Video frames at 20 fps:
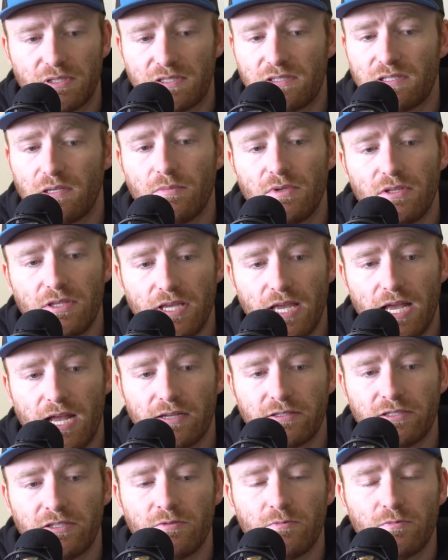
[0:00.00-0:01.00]
But some of the
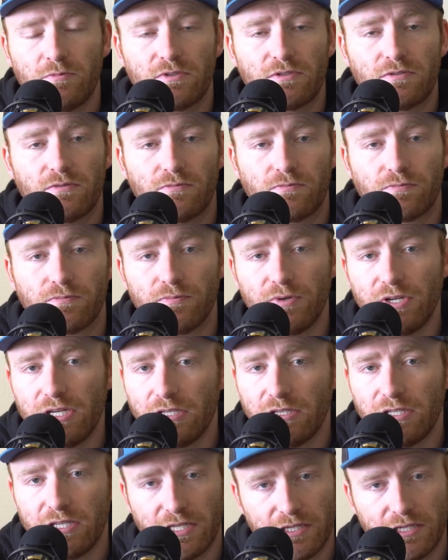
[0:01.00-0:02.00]
acting was
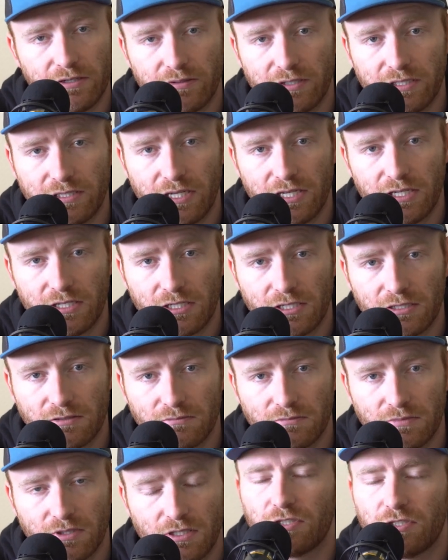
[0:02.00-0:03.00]
really
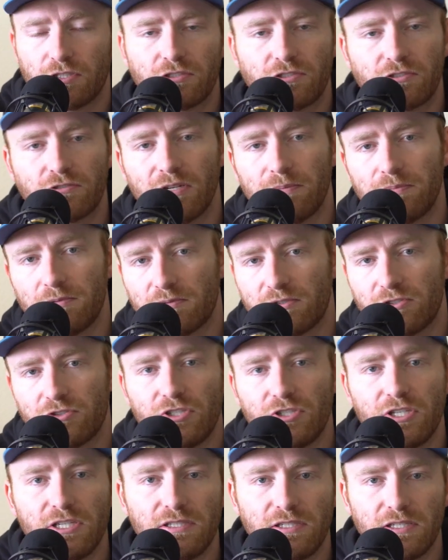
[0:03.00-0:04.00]
irritating. The script was
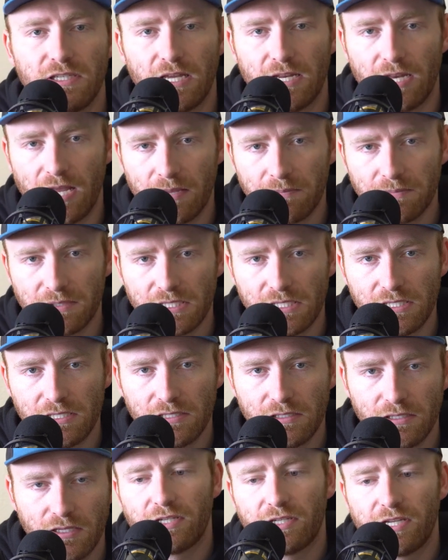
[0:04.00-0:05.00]
cheesy and
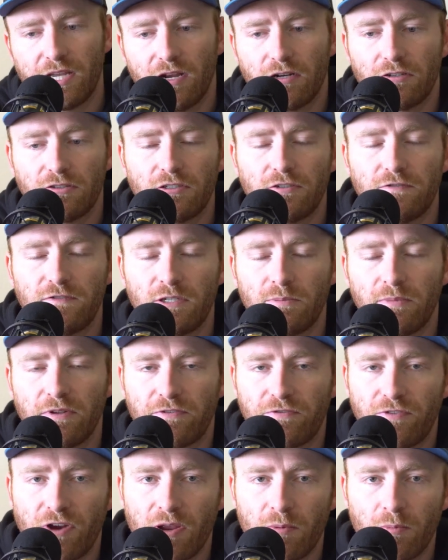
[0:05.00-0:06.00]
empty. The character
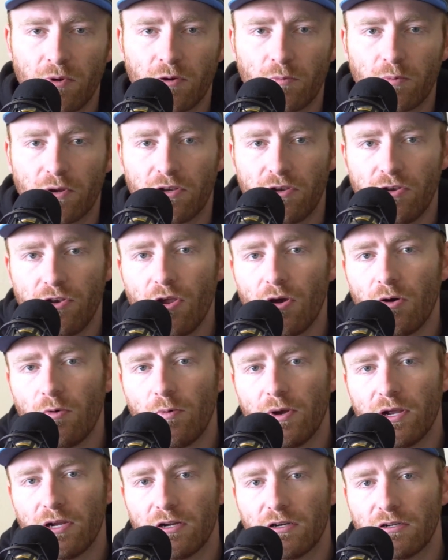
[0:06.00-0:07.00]
development framework went
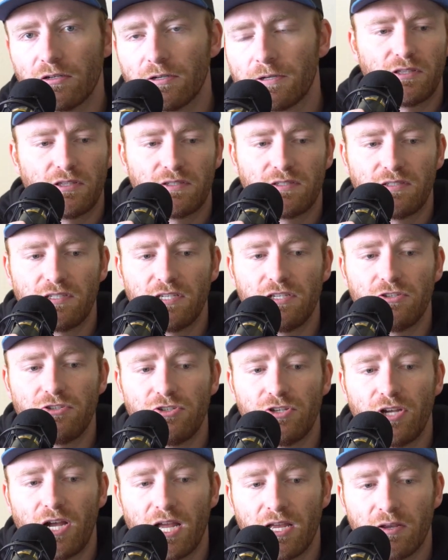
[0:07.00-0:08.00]
nowhere. The
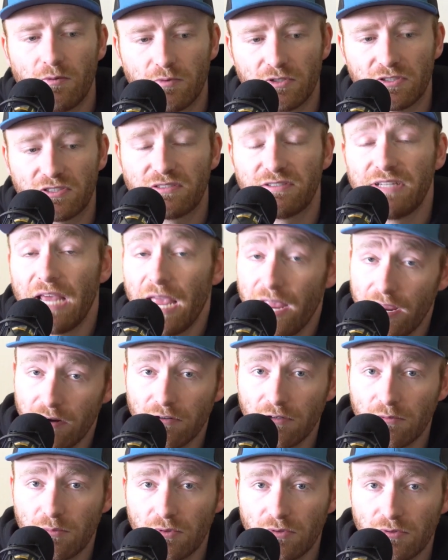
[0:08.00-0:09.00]
CGI was
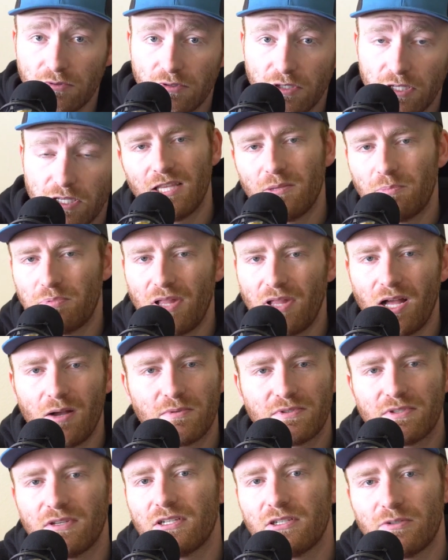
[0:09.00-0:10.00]
terrible. And the plot
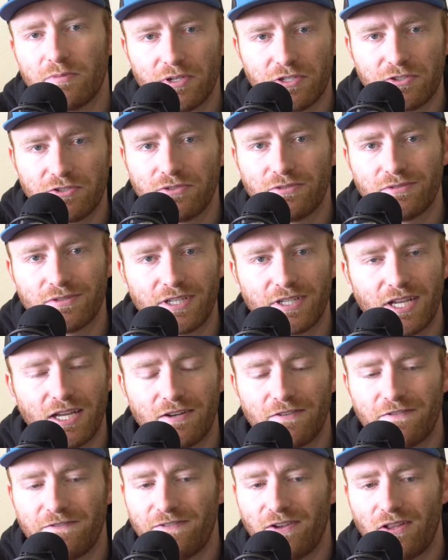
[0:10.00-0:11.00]
was unoriginal and
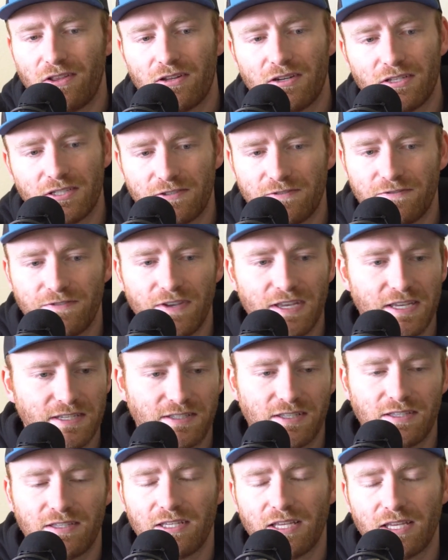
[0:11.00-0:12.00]
kind of fell on its
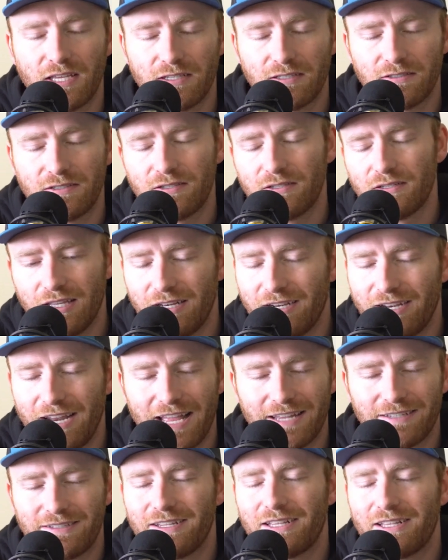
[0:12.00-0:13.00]
face at the end in an
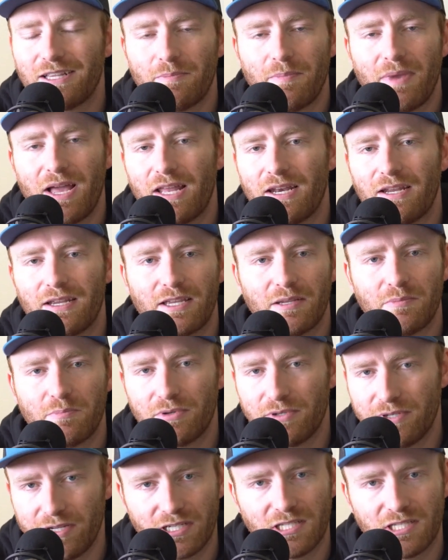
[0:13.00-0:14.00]
anticlimactic and
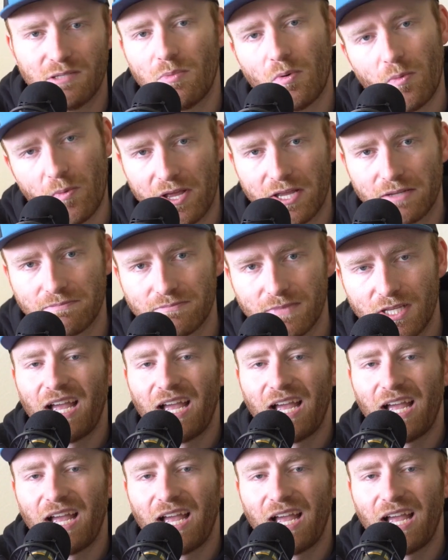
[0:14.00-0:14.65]
predictable way.